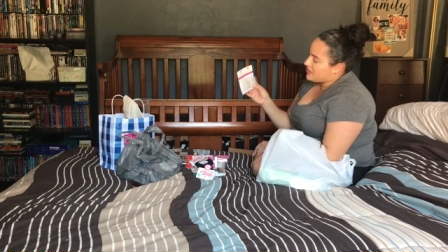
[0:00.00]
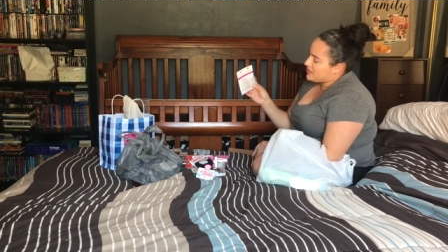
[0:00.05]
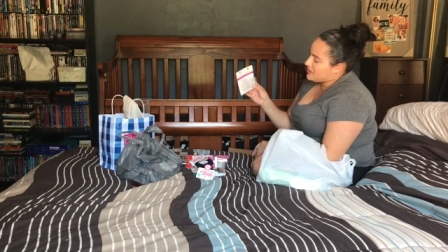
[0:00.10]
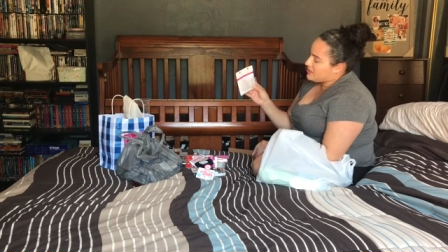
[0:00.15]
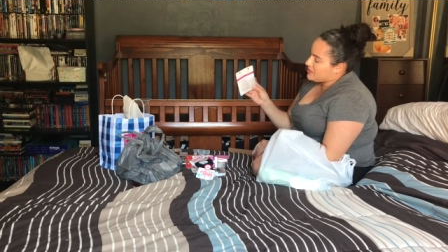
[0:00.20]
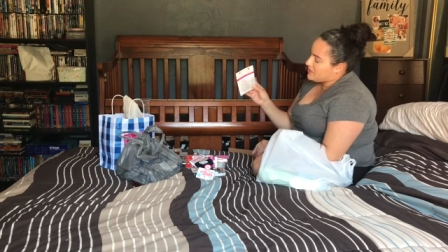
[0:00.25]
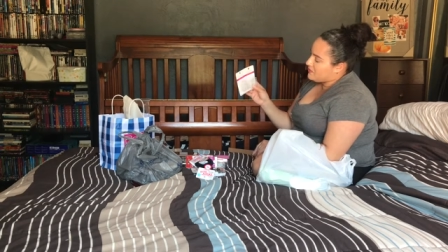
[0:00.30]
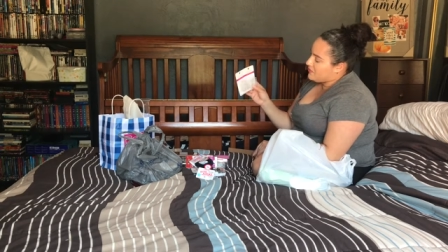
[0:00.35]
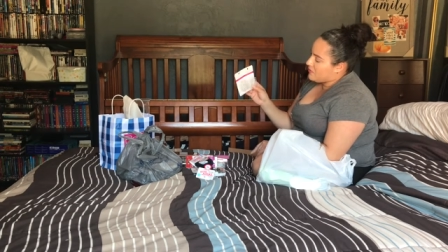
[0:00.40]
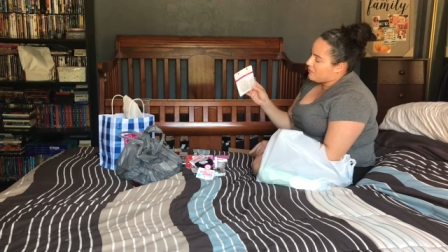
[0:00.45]

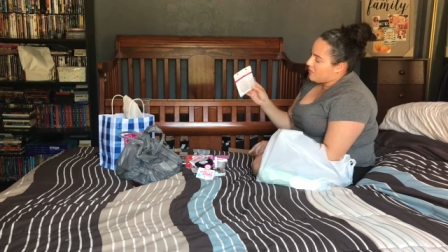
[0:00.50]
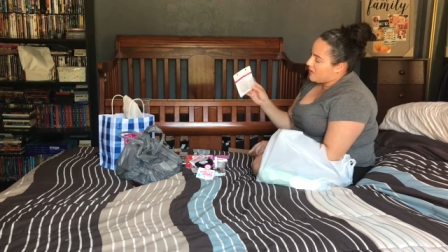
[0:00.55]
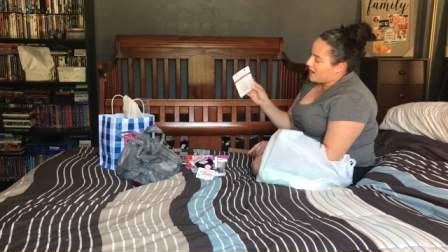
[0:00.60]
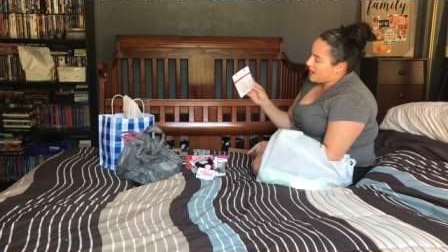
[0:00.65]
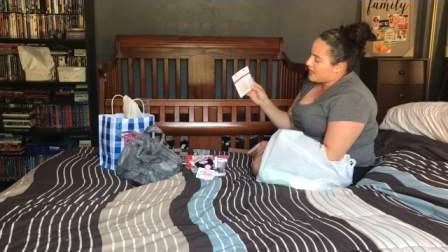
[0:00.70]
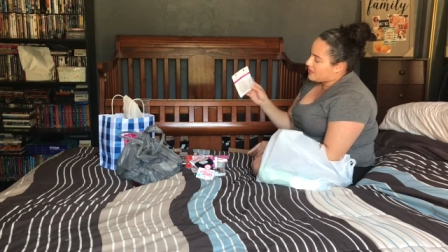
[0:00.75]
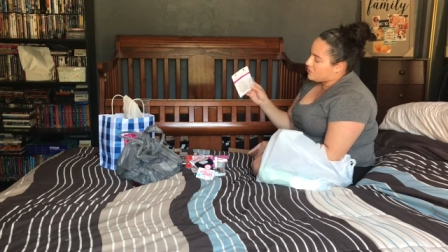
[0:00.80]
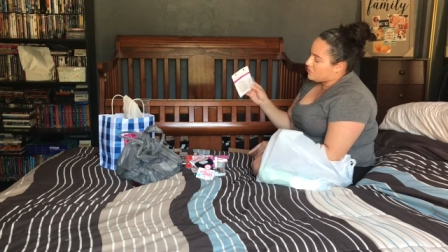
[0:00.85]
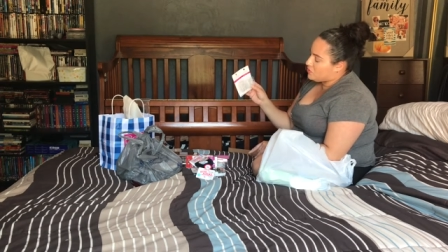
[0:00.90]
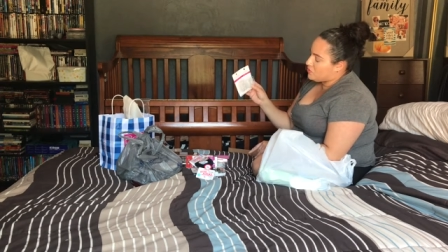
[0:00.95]
This is for when
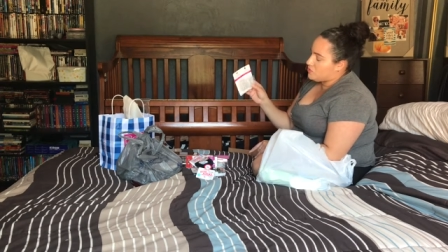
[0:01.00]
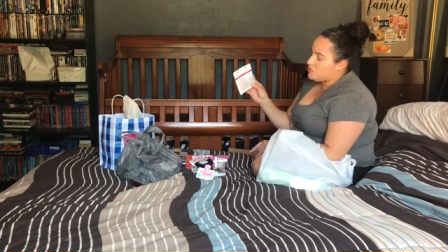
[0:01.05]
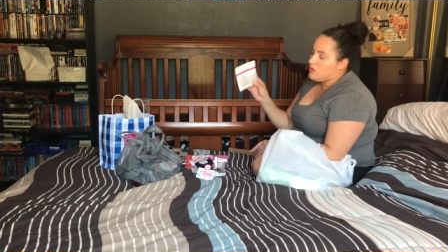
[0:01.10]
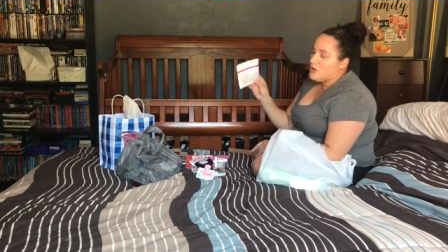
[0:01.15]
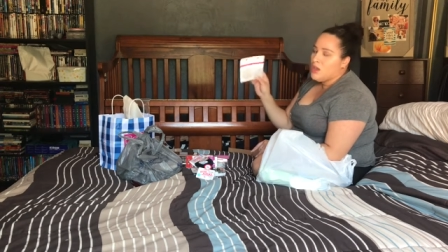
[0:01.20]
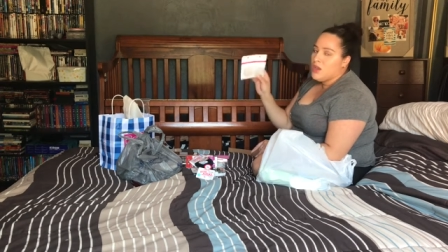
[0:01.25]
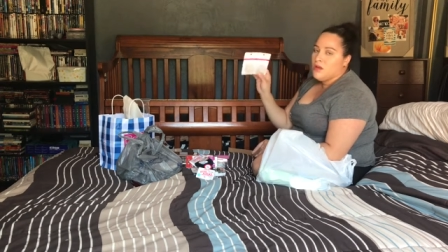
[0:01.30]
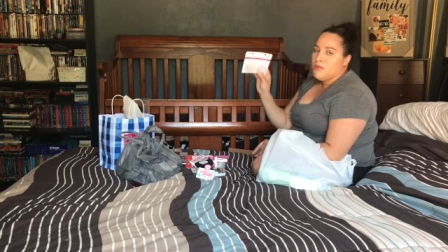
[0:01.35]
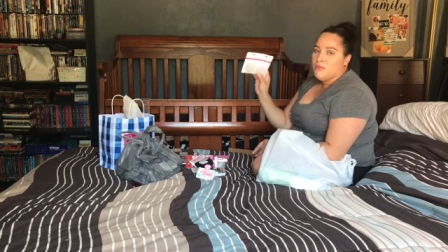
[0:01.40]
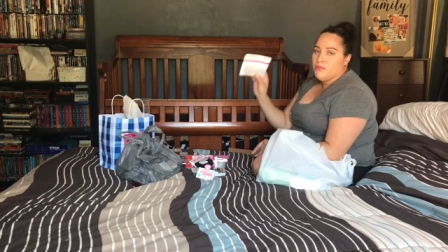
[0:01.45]
I do
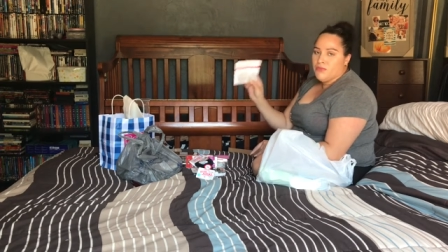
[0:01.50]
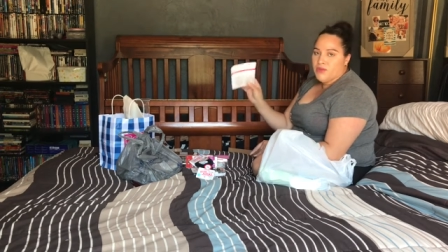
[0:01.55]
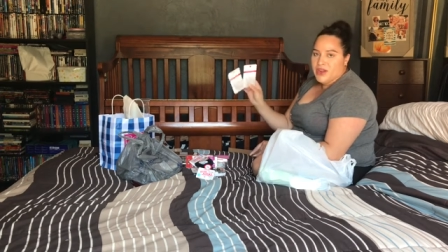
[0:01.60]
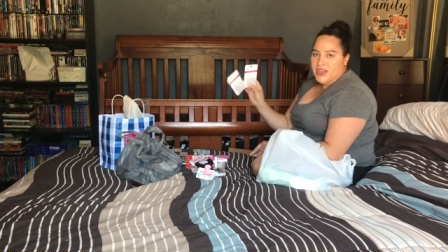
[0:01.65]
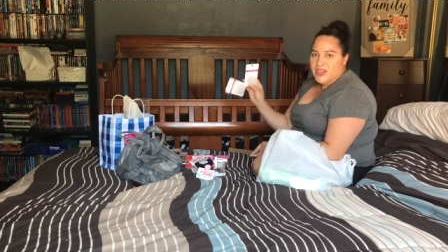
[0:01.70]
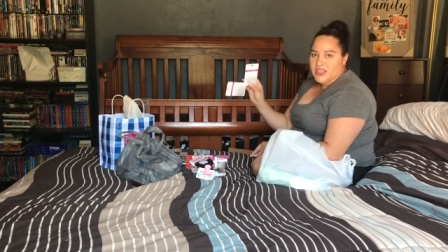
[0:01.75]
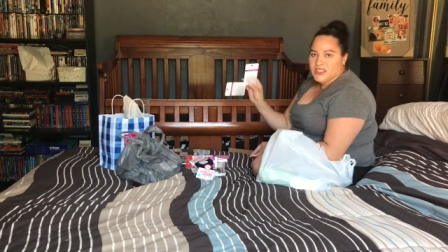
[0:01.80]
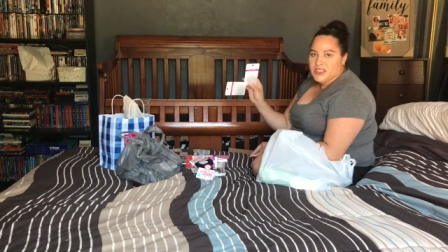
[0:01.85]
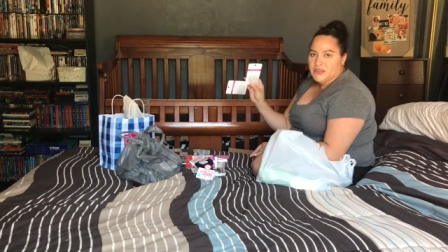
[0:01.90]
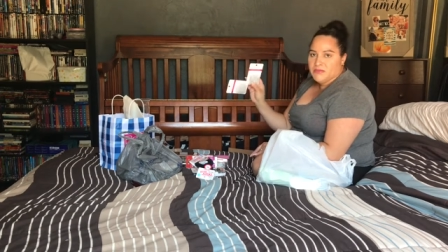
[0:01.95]

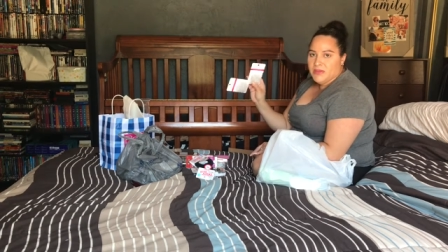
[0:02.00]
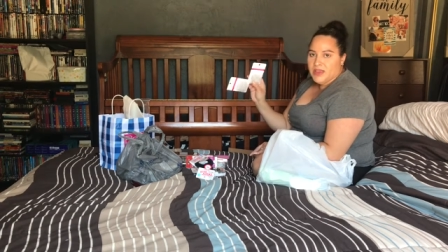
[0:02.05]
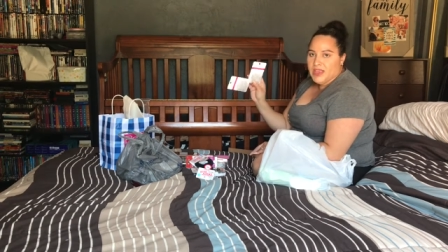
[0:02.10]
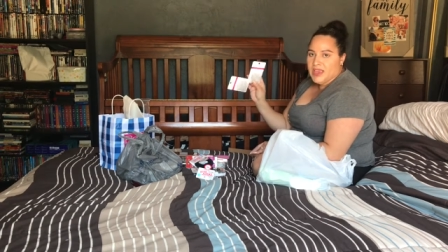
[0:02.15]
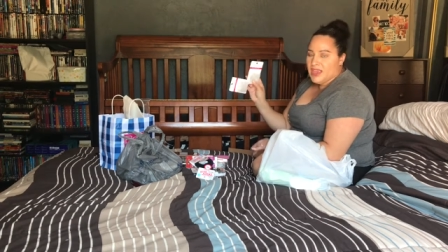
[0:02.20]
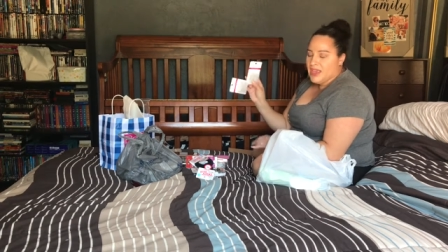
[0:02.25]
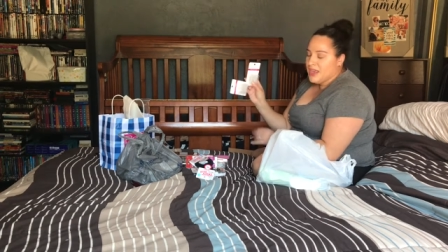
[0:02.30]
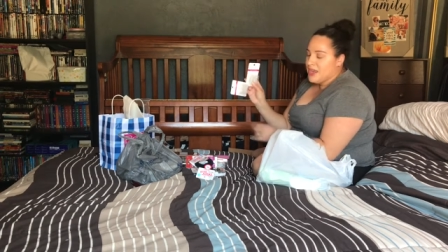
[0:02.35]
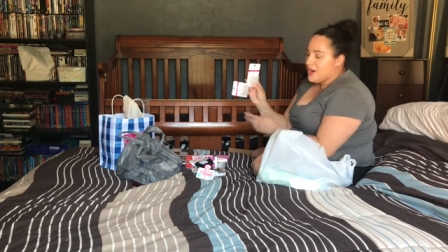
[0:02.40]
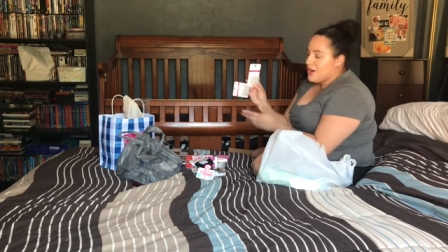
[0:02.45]
braids in my
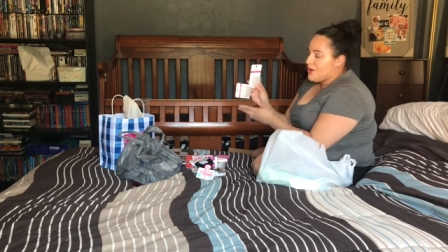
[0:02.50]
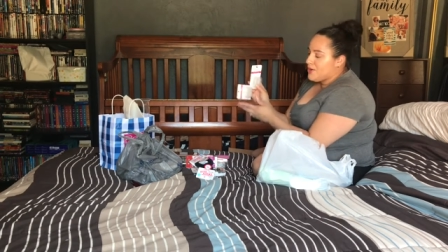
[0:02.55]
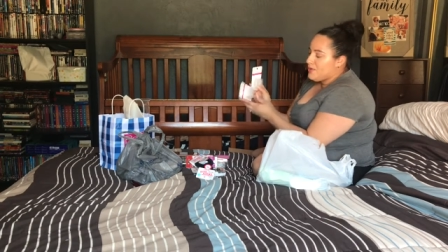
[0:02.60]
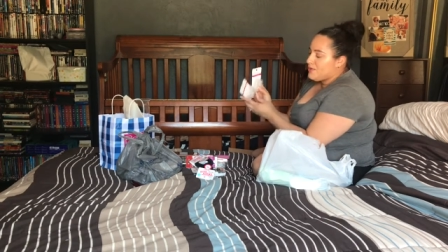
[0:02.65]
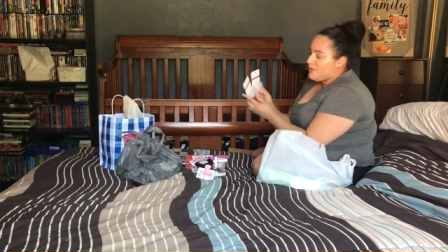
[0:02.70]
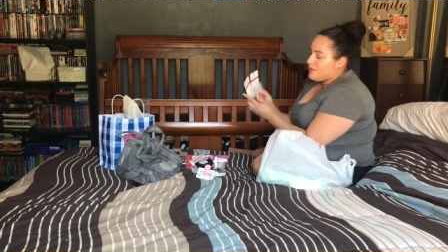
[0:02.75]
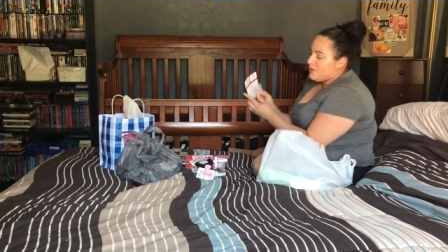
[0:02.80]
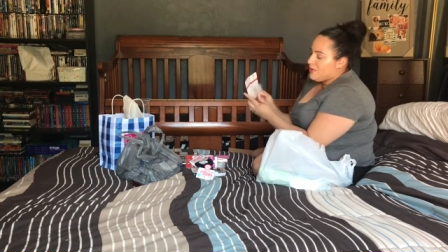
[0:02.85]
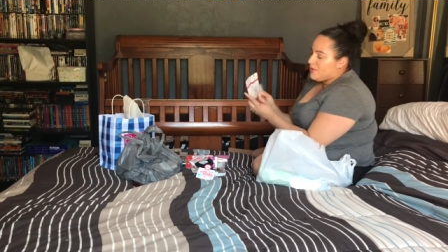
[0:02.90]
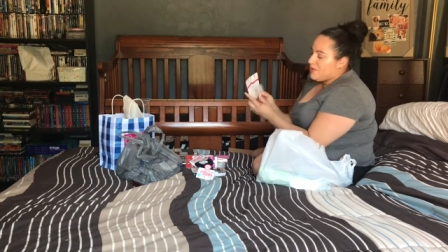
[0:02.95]
hair
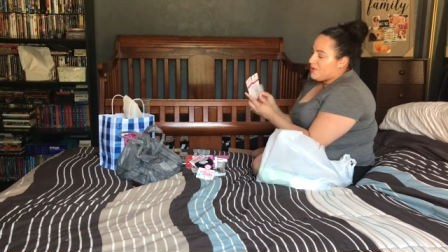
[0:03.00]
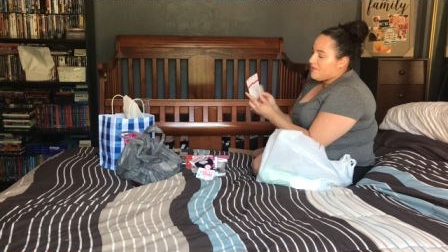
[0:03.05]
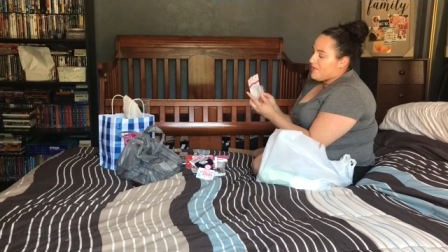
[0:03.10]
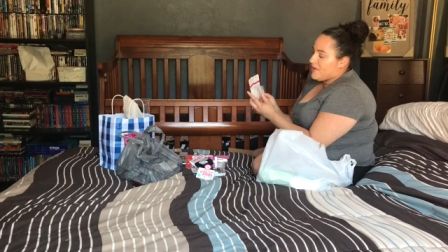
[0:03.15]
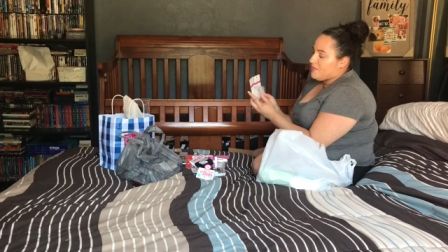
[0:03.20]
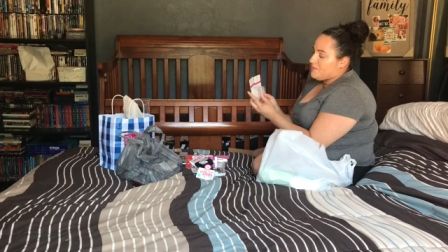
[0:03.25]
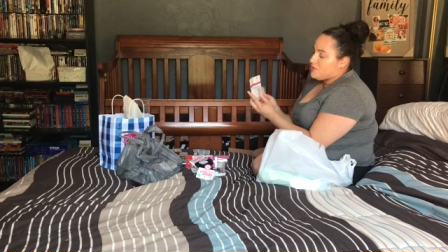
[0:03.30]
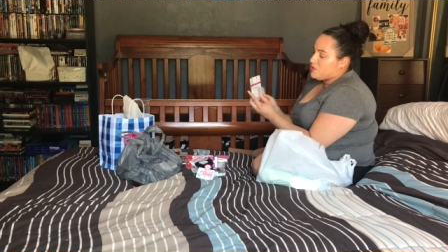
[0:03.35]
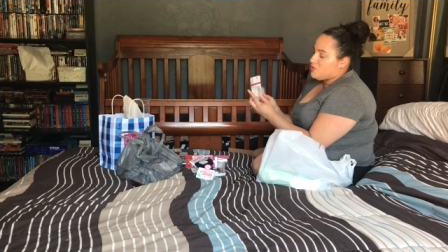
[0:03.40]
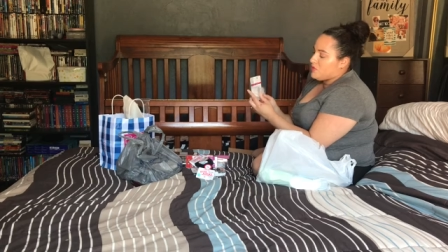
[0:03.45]
or if
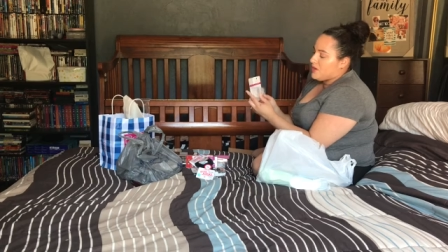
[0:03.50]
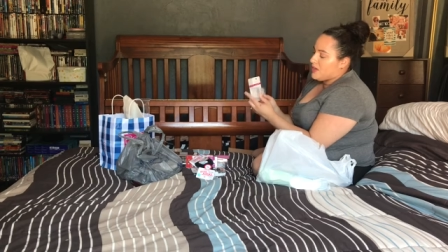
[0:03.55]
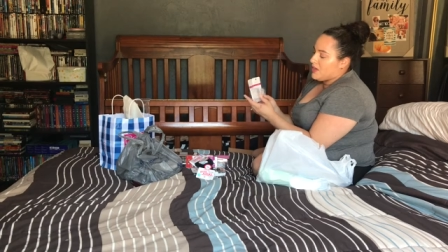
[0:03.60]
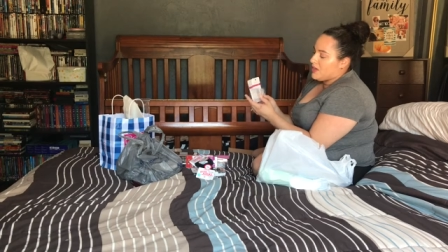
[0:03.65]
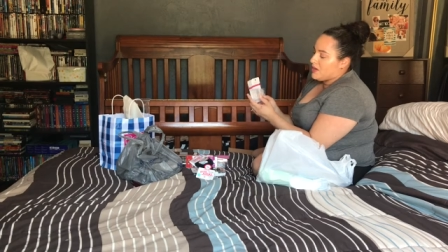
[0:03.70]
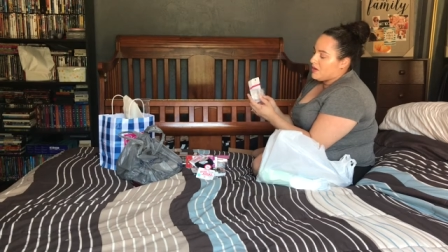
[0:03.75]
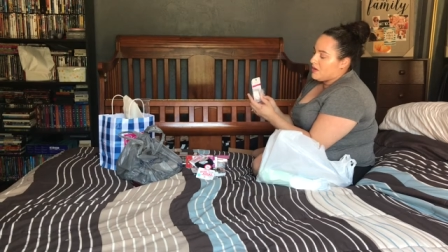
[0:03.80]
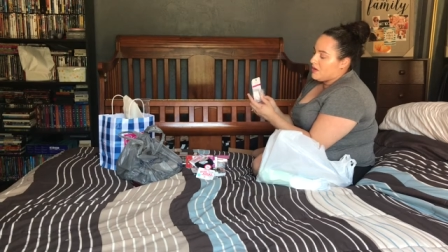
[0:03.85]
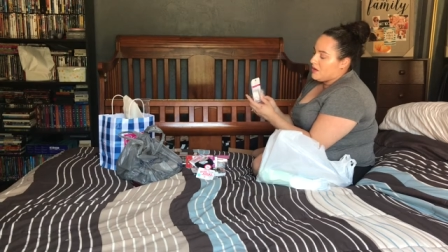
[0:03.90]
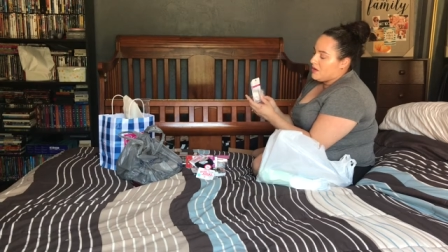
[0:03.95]
I'm
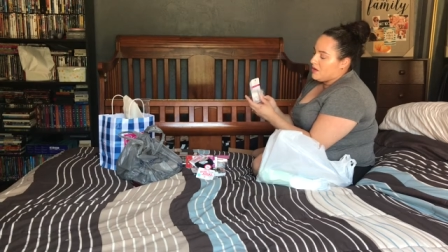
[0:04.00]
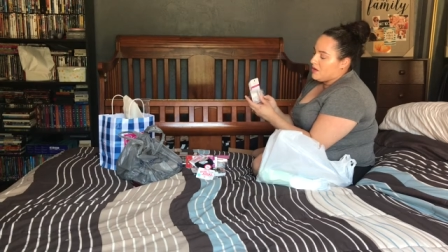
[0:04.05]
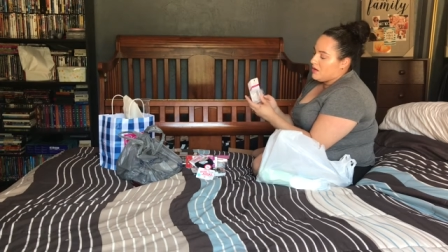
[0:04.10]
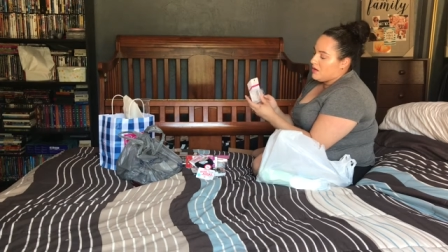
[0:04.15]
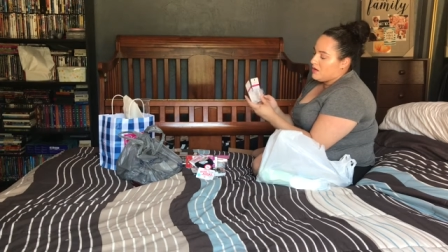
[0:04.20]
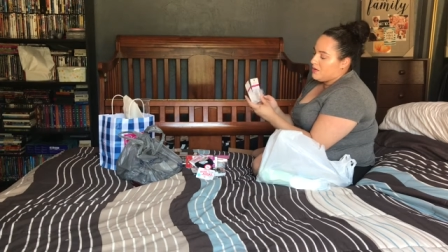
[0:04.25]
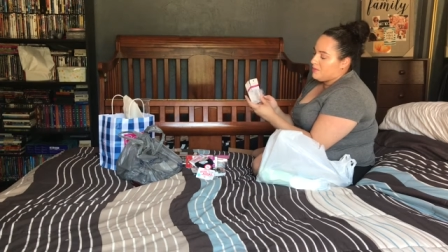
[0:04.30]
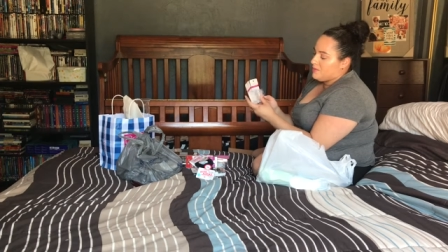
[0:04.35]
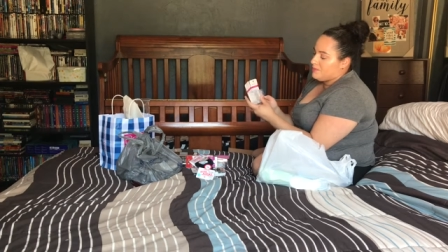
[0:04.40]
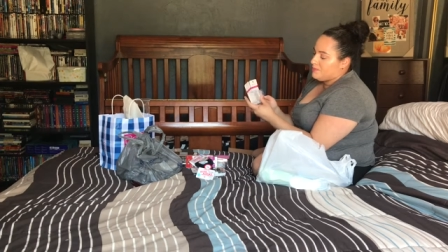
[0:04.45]
doing
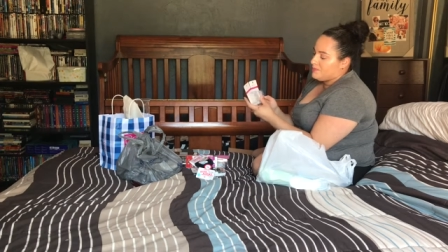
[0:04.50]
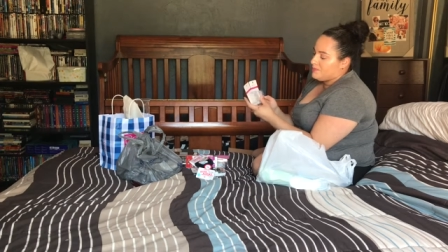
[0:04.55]
uh,